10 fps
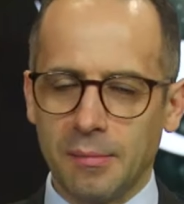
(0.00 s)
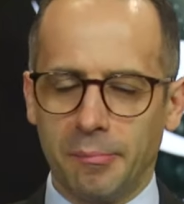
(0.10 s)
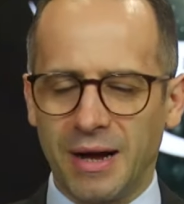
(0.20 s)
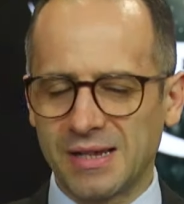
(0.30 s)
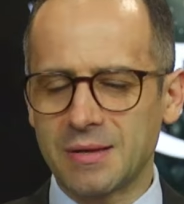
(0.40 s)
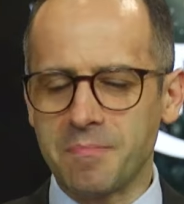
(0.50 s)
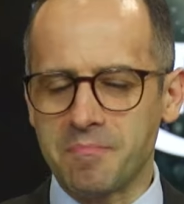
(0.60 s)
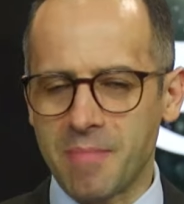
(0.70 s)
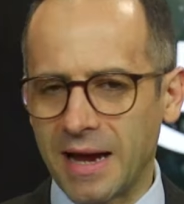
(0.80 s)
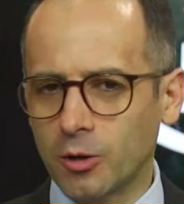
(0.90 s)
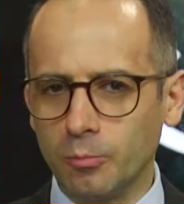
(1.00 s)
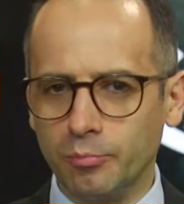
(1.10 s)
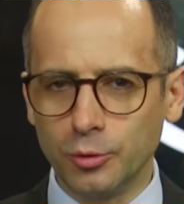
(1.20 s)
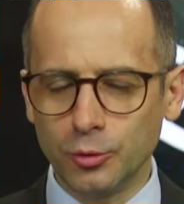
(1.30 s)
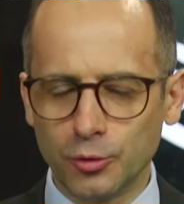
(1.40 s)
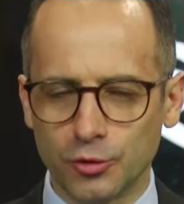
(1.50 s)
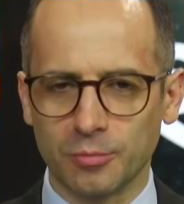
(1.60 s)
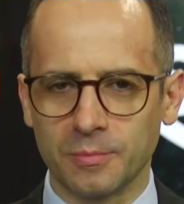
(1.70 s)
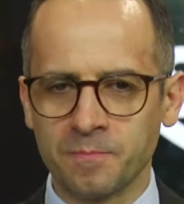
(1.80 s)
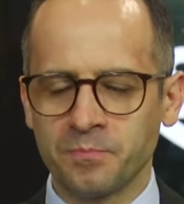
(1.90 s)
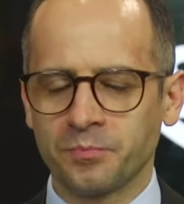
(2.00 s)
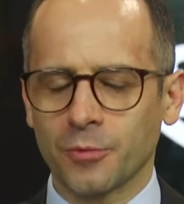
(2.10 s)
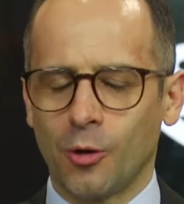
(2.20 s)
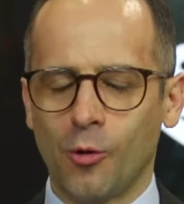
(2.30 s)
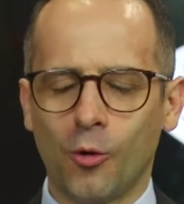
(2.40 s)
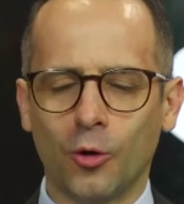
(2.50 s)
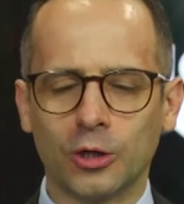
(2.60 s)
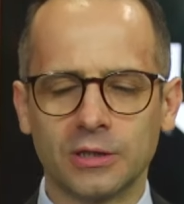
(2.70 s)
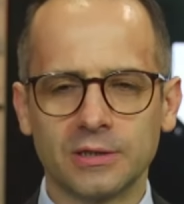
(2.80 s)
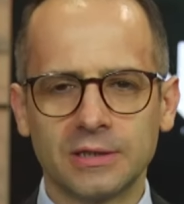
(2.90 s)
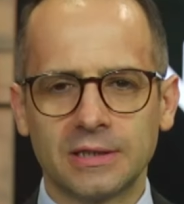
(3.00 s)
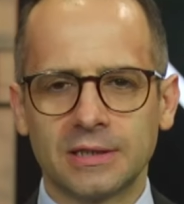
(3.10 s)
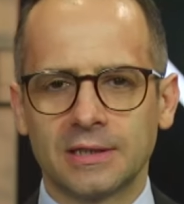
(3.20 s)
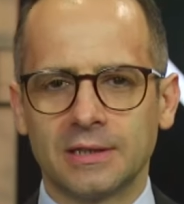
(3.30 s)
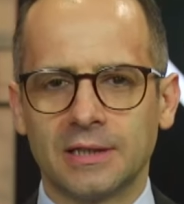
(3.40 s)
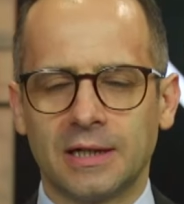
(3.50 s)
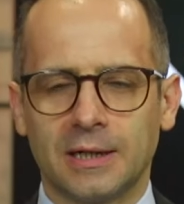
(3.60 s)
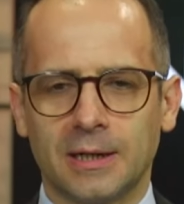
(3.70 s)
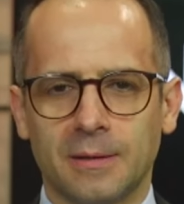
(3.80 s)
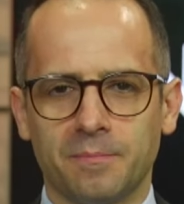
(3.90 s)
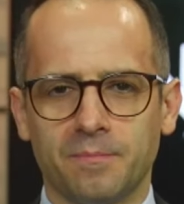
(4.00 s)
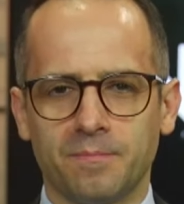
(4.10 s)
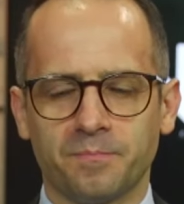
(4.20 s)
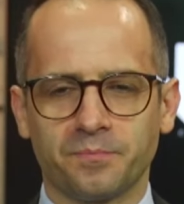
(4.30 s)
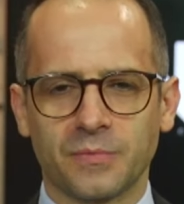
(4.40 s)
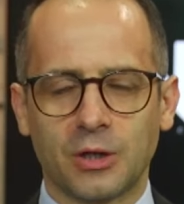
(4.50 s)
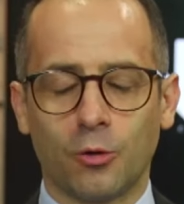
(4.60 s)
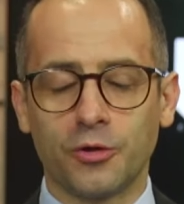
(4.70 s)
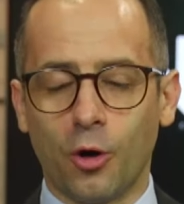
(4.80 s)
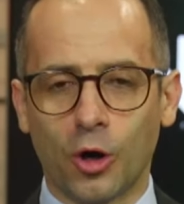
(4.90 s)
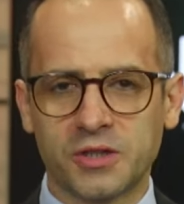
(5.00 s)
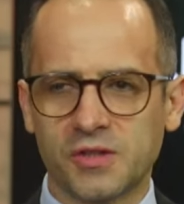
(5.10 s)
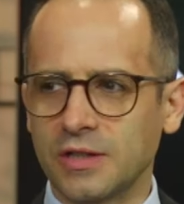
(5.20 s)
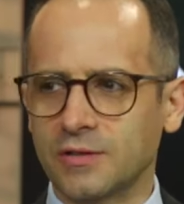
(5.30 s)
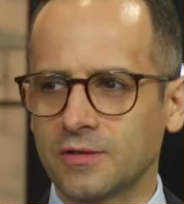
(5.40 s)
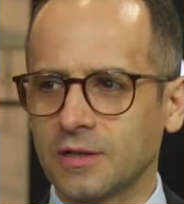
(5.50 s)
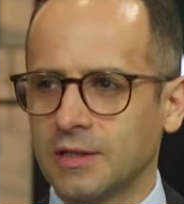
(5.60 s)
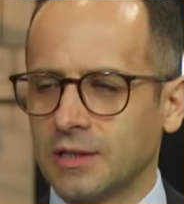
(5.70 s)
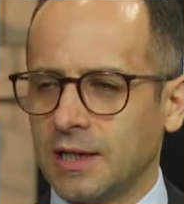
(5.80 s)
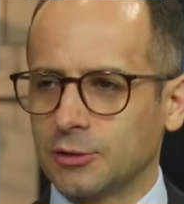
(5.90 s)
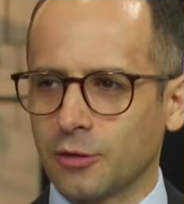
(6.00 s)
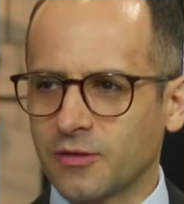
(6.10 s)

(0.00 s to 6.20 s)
Pastor Michael Boodram on the hot seat. I don't know if the